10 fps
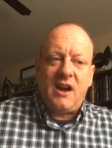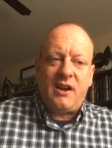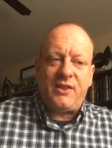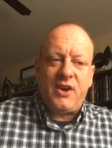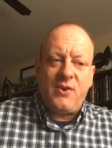
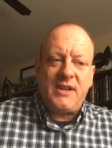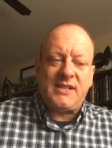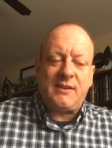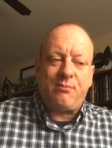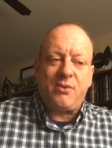Although it
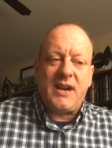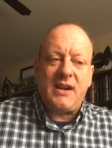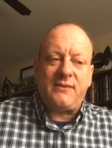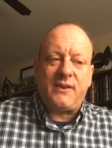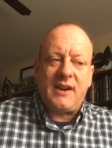is a
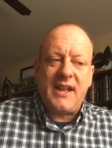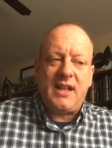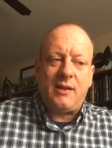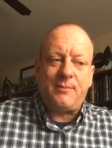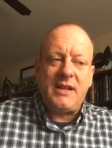prayer for
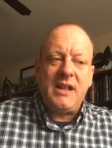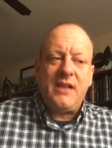help,